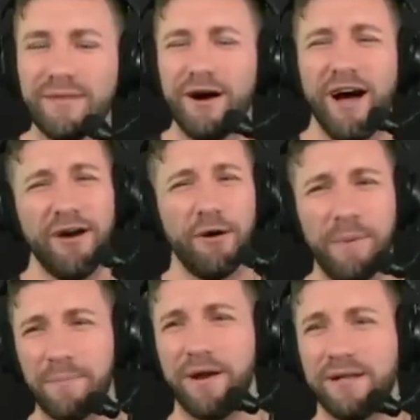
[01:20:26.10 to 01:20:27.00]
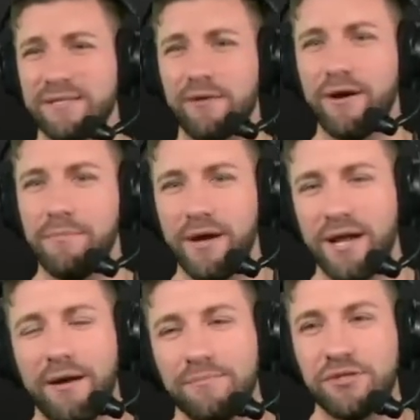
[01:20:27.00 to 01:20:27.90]
I hope I pronounced that right, man.
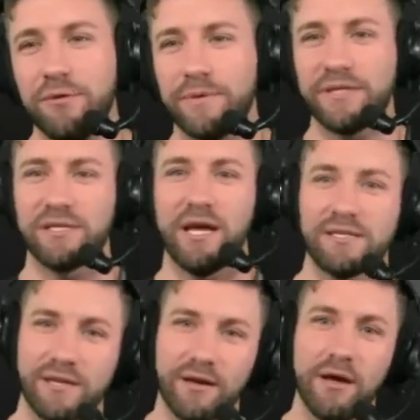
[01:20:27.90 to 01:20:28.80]
I am super dyslexic.